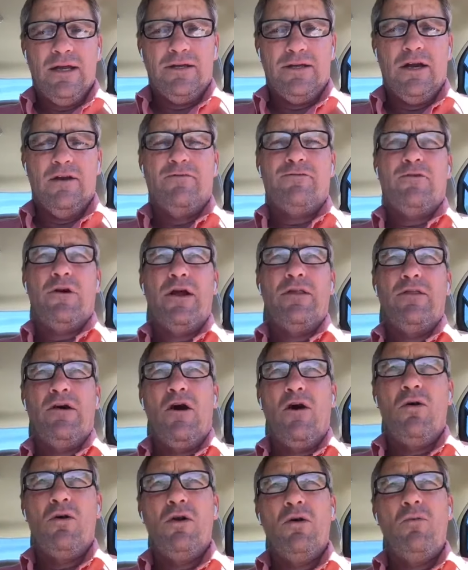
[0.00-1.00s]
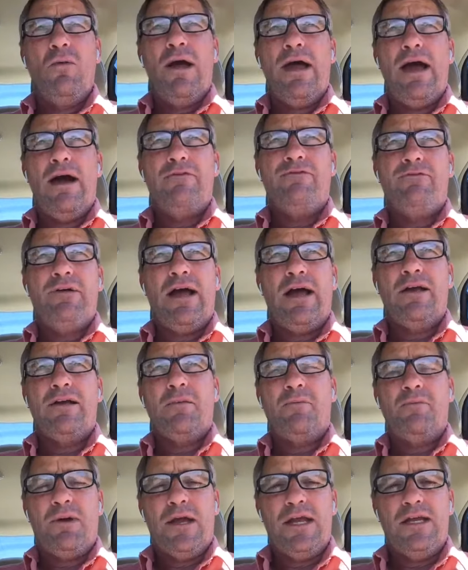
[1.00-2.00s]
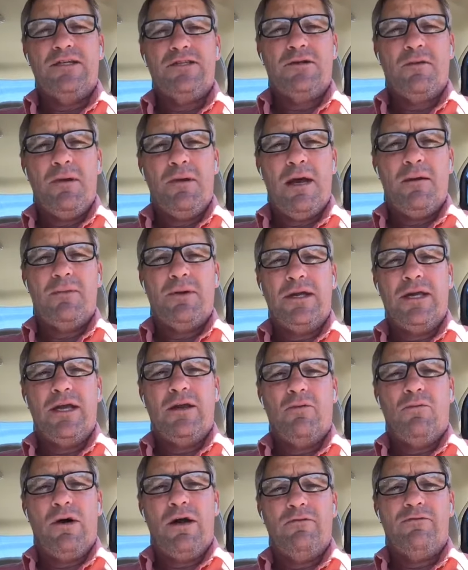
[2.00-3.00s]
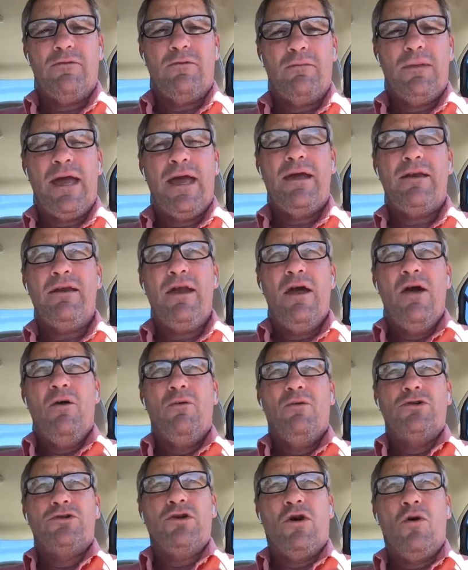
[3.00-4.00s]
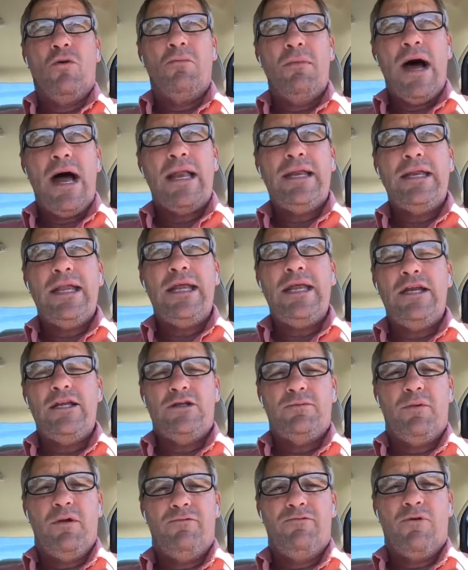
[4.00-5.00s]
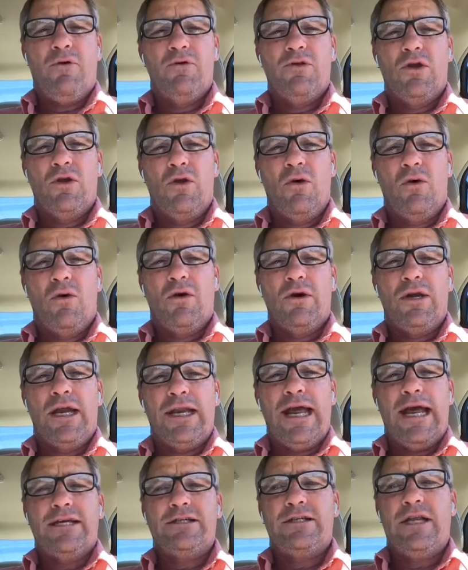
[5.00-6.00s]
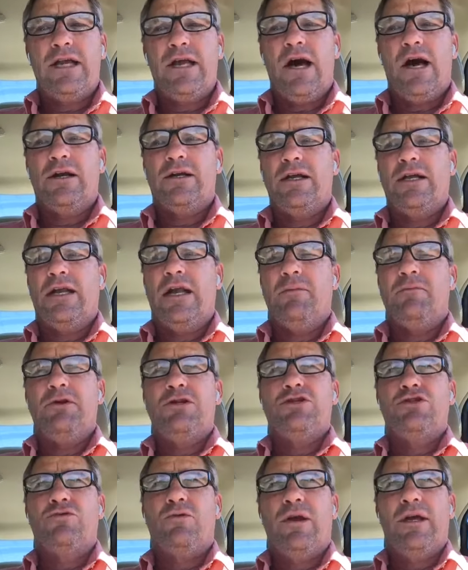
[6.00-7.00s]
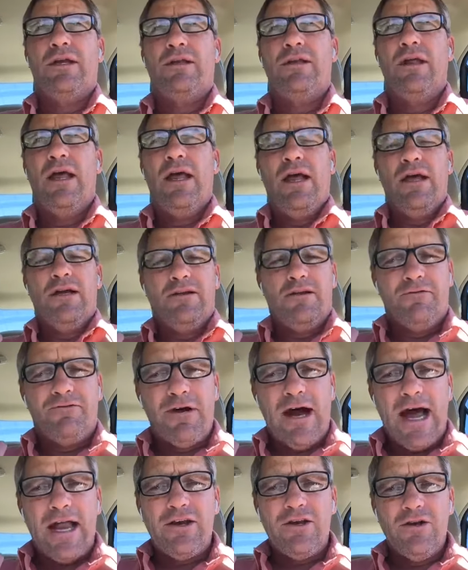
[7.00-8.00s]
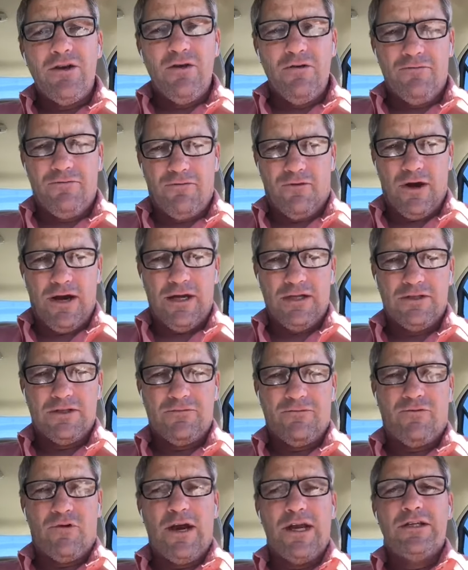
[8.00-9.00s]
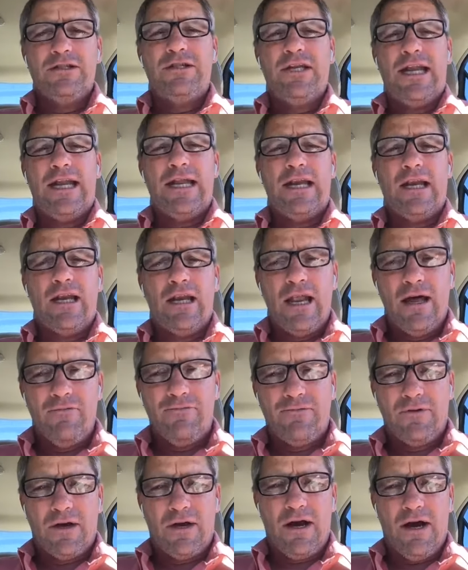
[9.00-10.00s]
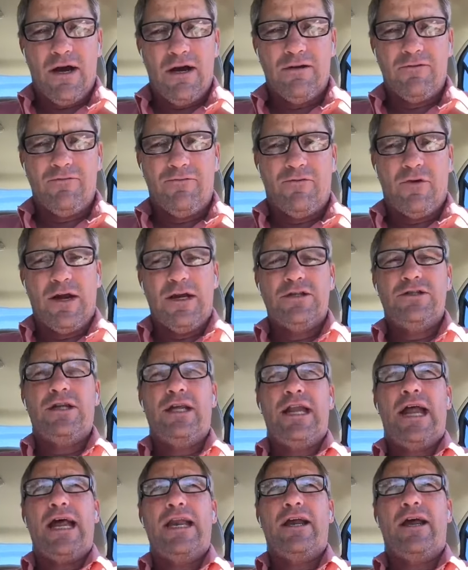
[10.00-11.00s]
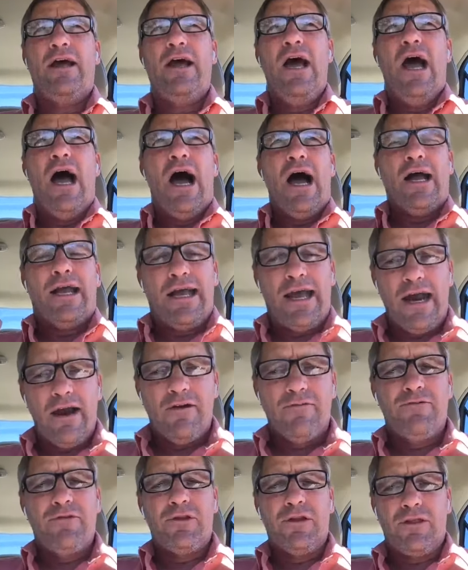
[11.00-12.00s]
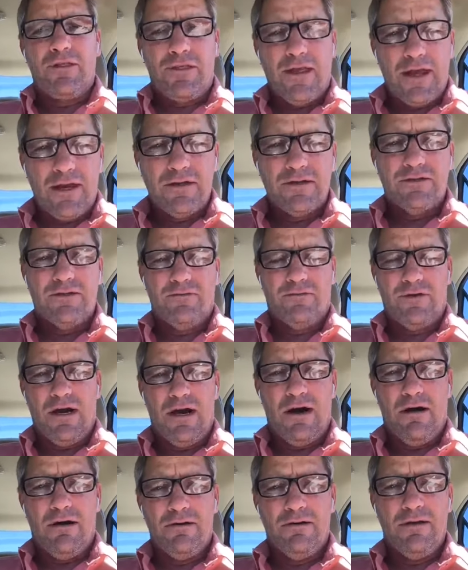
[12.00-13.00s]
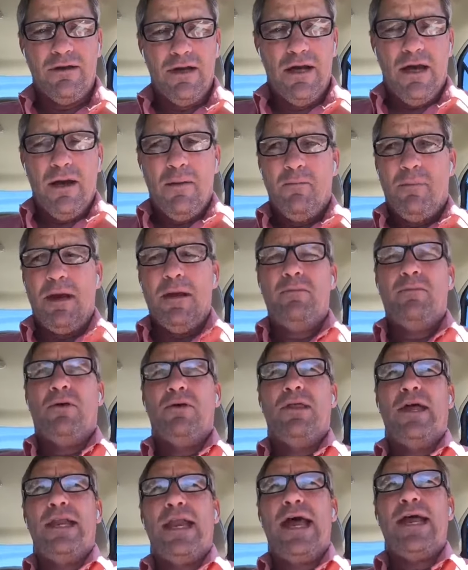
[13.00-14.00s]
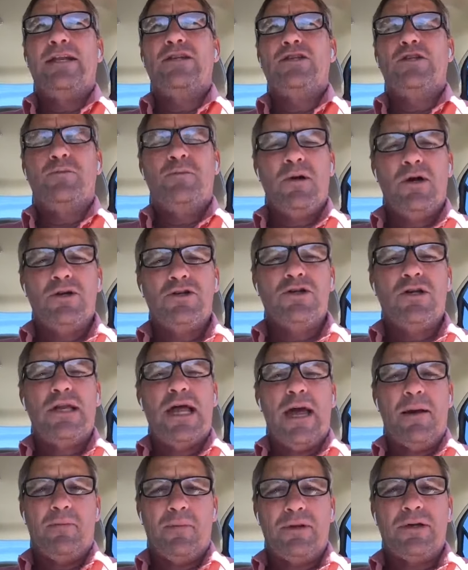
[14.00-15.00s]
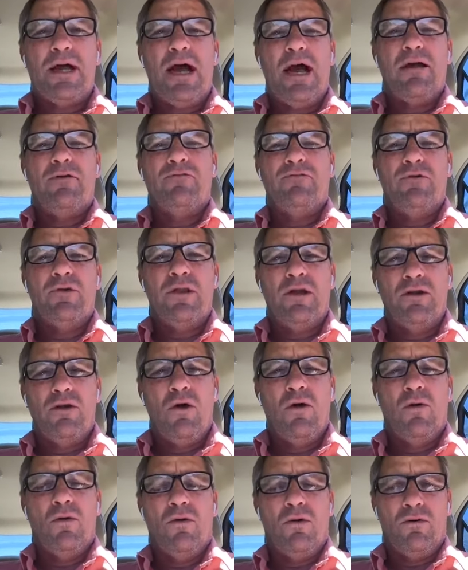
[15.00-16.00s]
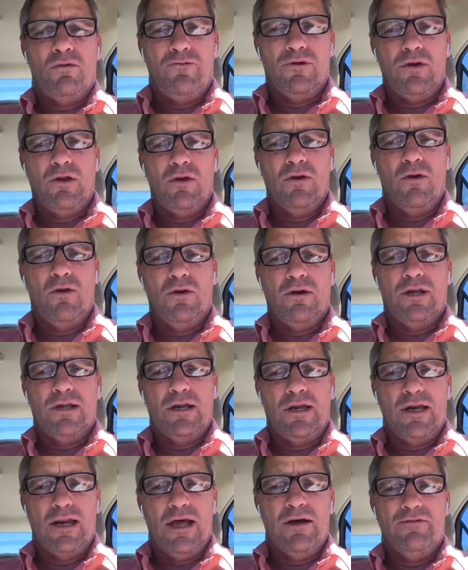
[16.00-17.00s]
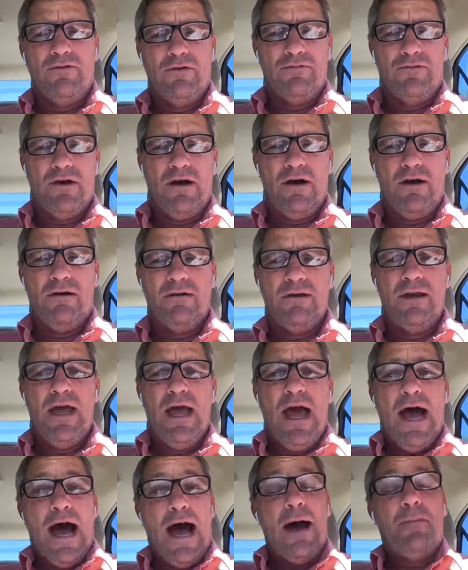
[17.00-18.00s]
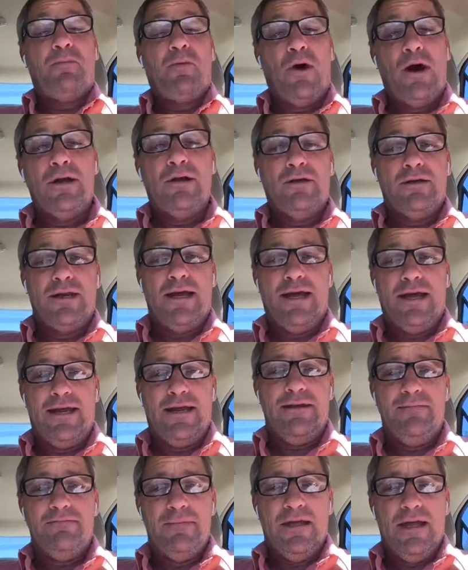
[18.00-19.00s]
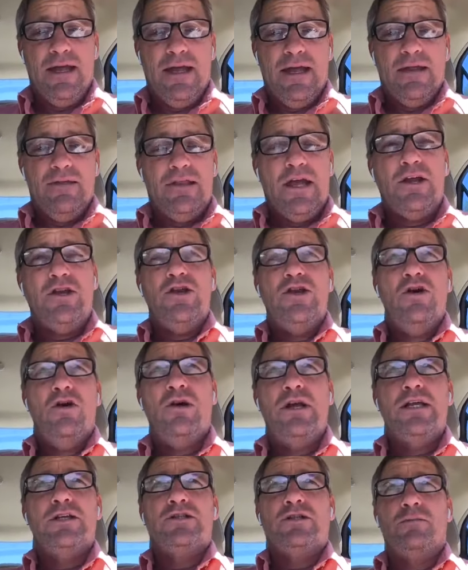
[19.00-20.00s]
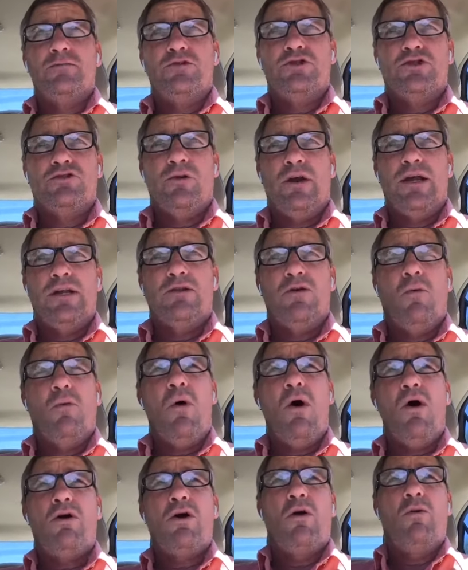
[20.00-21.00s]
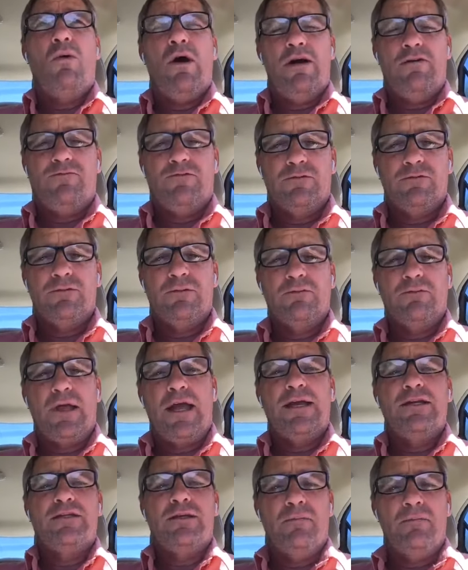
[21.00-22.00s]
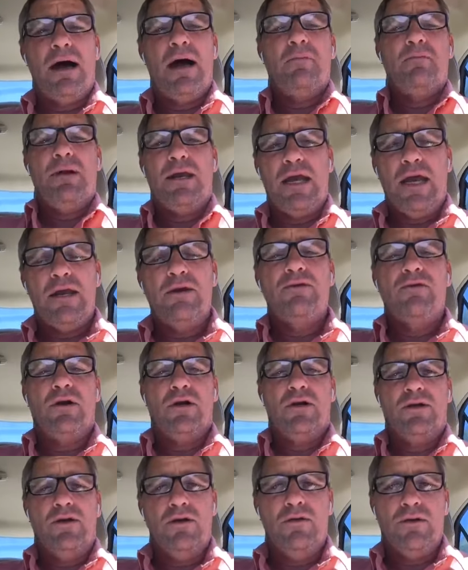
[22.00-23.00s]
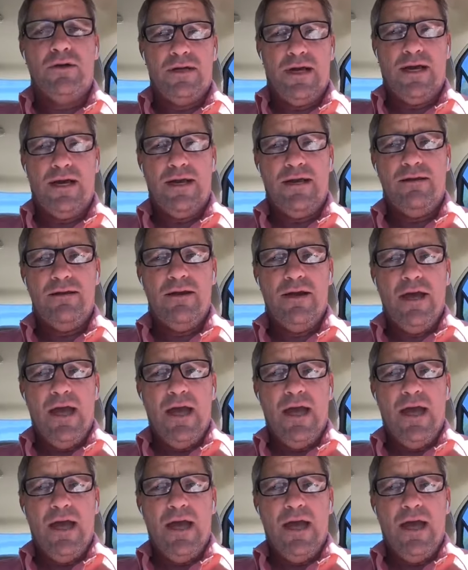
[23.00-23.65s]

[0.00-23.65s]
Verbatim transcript: Dear friend, the only way I found a peace to be able to get away from that was on my knees before the Lord and asking God to give me strength to find new friends. Friends that had a love for God, friends that had a, a care for the things of God people that had a spiritual appetite for the Lord, for the Lord and the love of God. I pray today that you'll get some strength to walk away from some things that might be hindering you today.